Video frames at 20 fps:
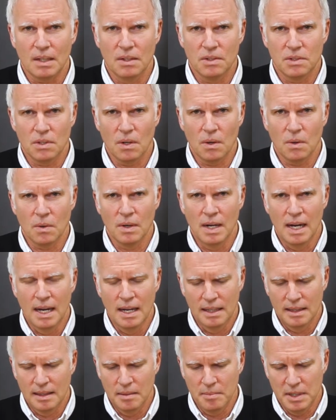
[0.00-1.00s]
So
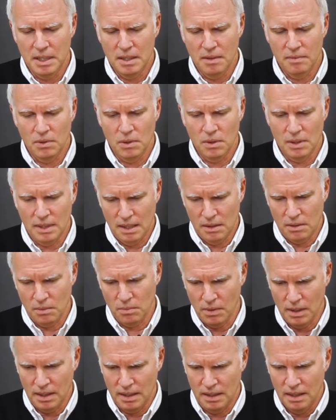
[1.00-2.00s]
let me give you another
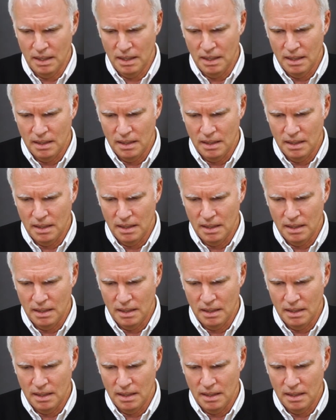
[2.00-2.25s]
one.